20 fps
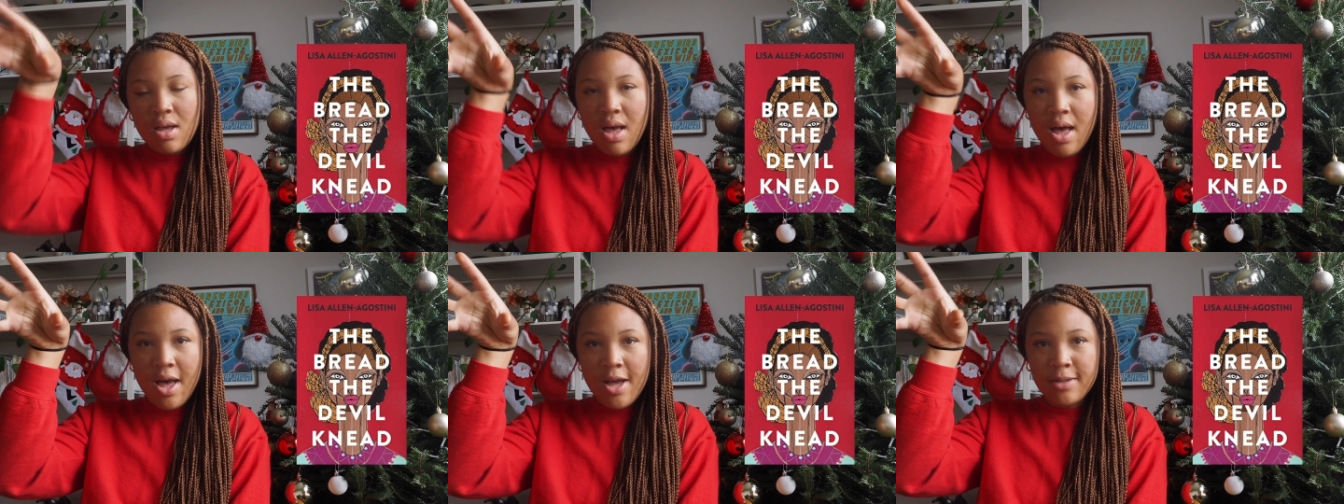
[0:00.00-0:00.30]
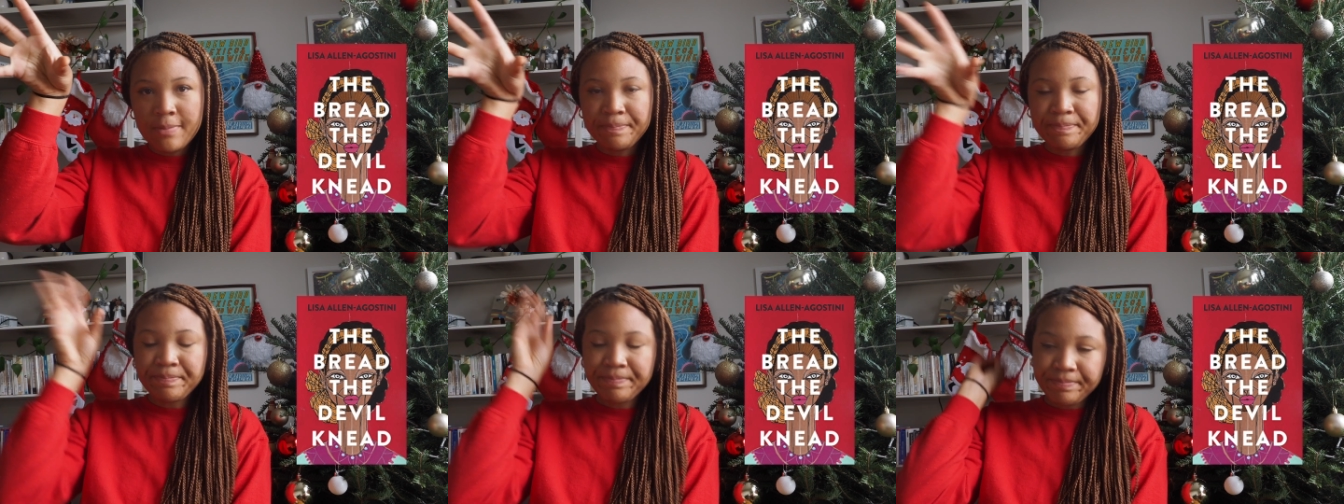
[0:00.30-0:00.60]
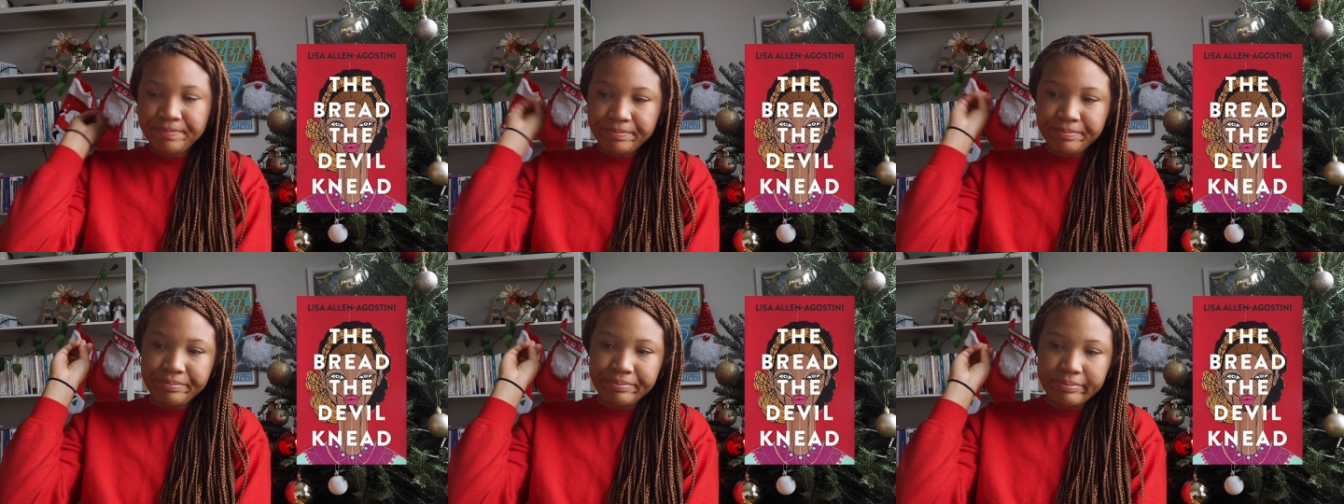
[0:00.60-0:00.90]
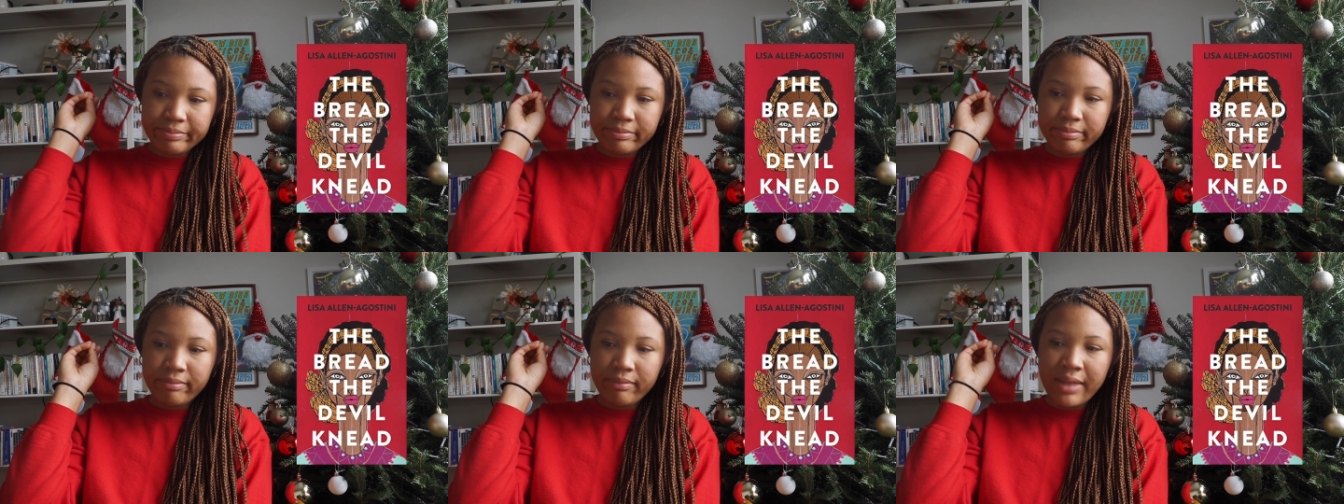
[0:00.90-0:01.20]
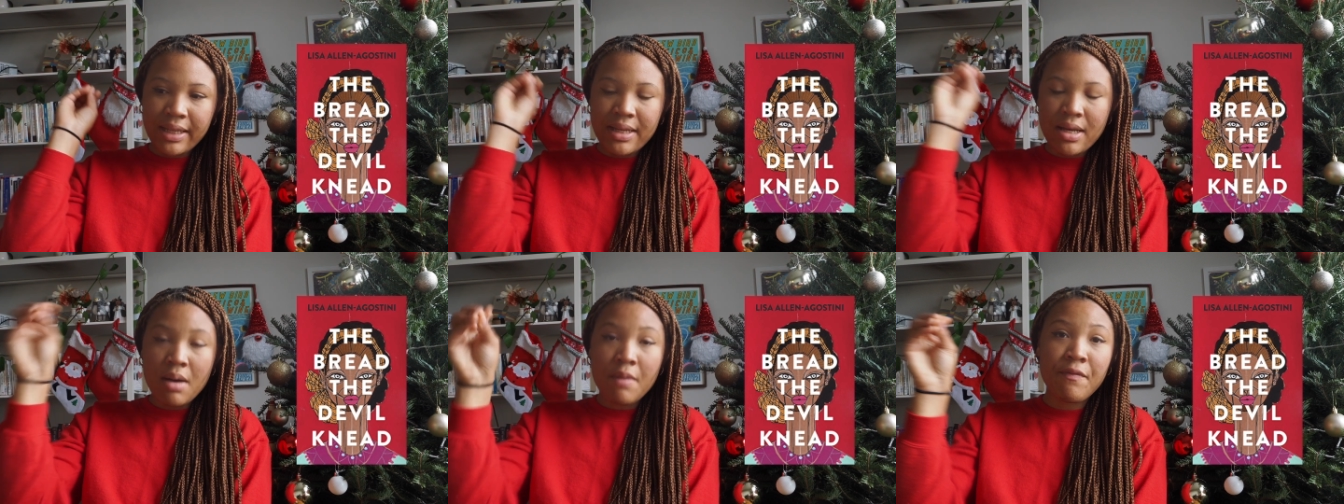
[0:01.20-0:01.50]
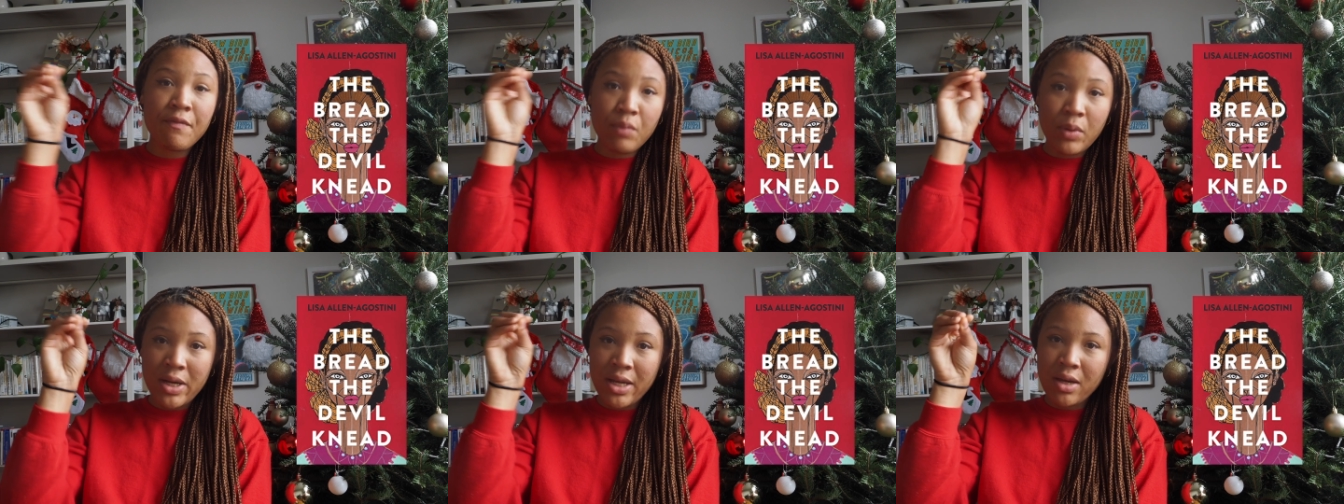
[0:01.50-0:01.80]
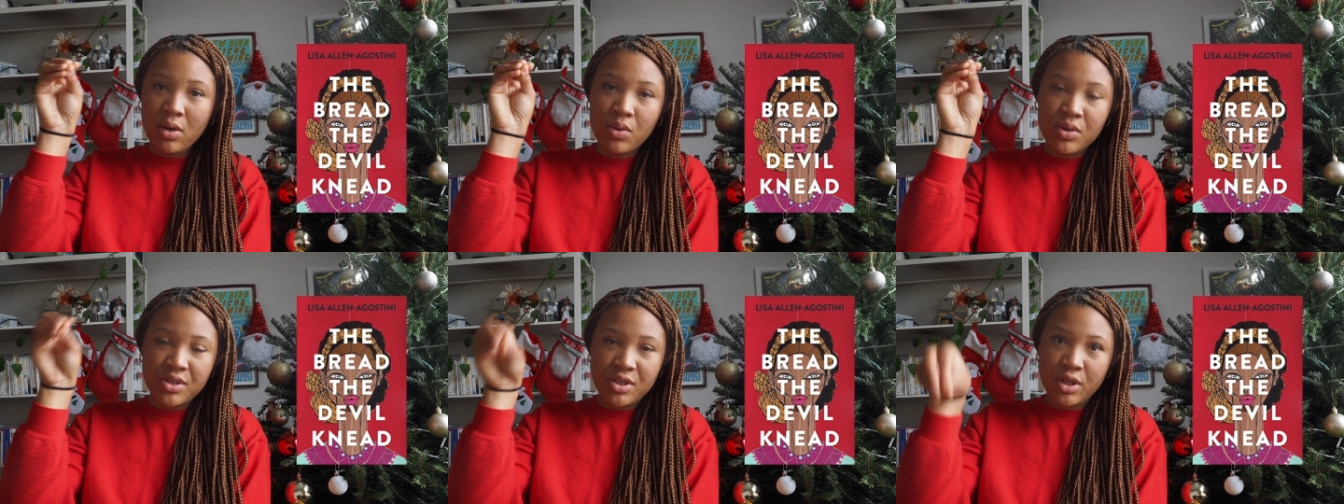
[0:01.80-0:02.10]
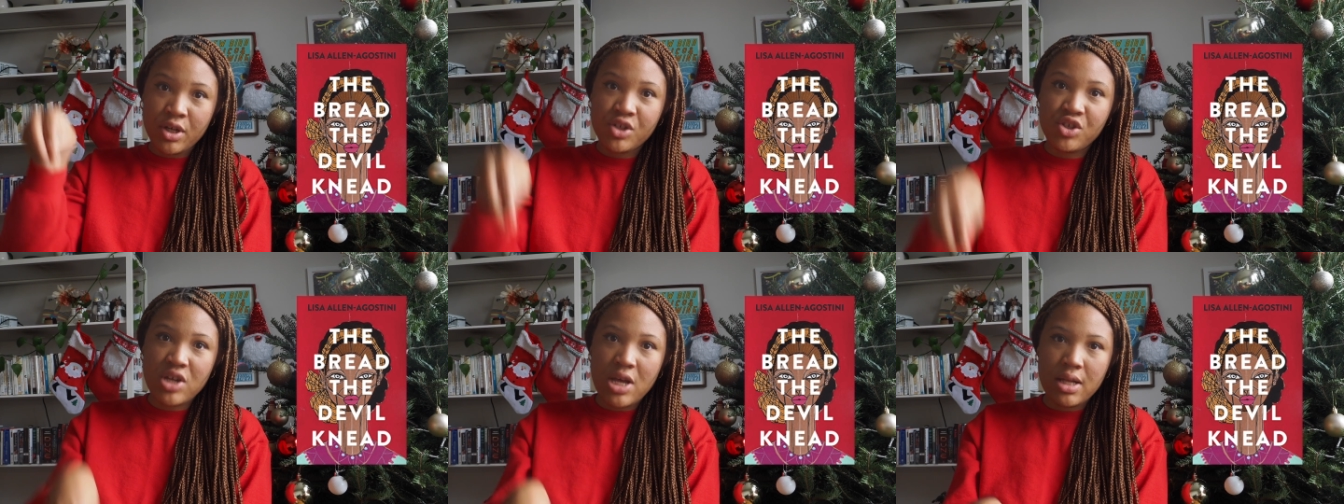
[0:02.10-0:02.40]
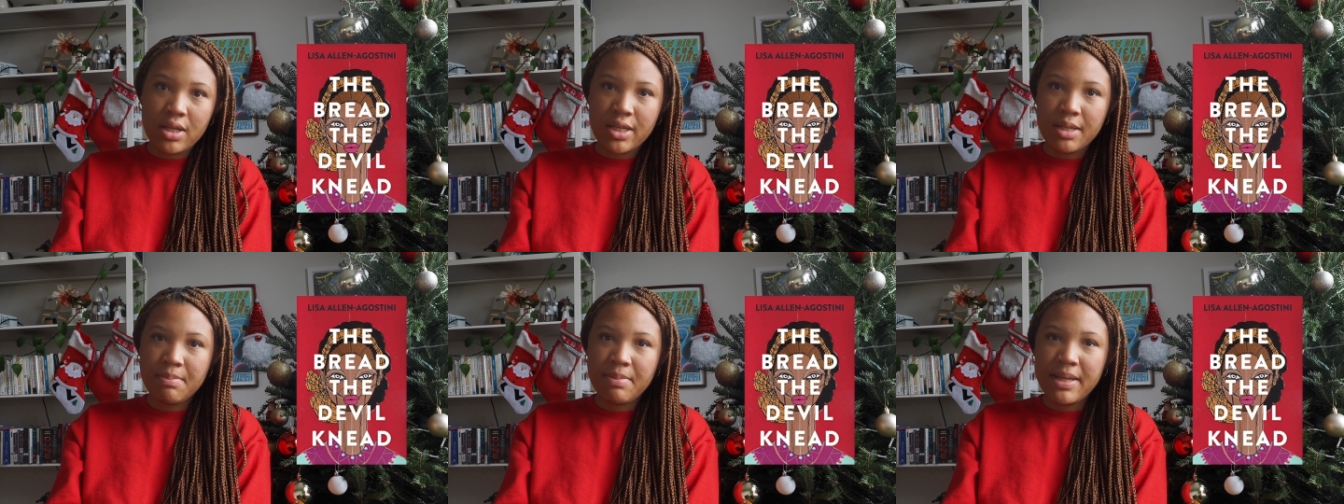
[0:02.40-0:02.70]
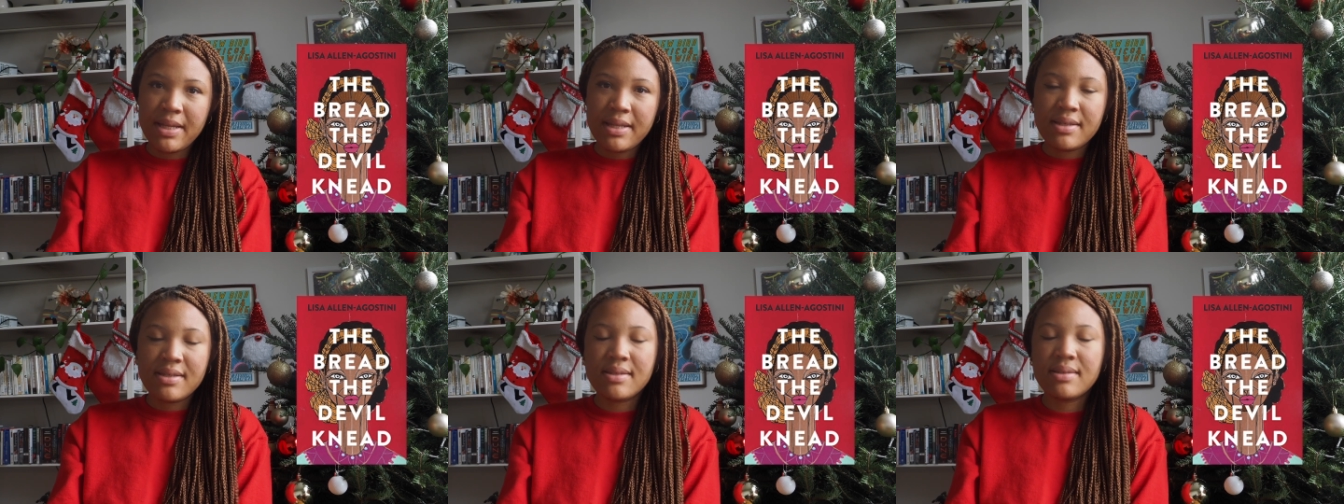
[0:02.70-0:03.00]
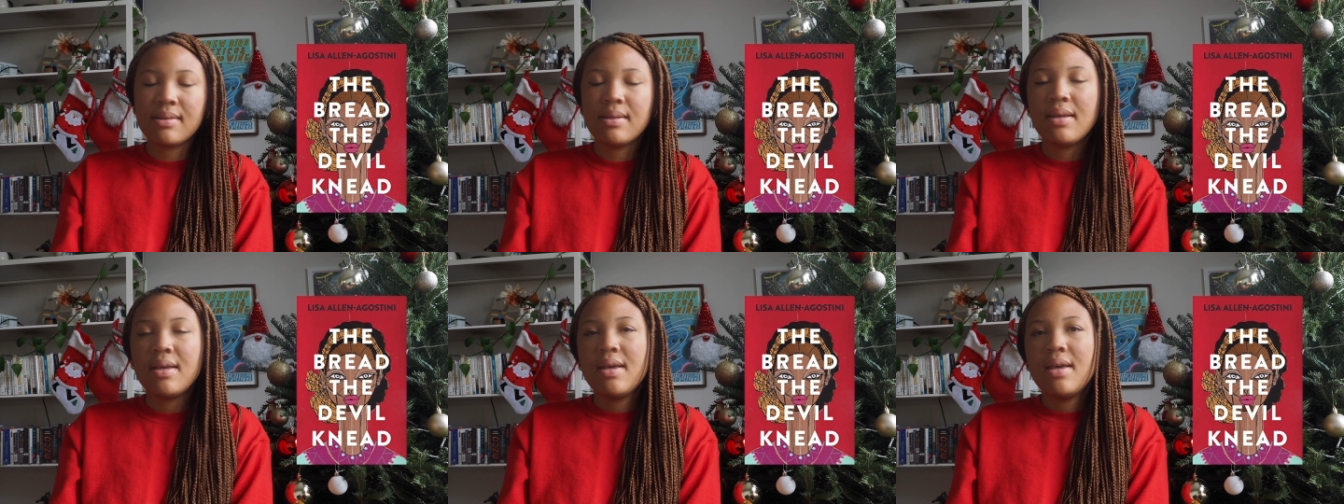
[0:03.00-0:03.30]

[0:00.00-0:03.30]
of when it goes to her childhood bits.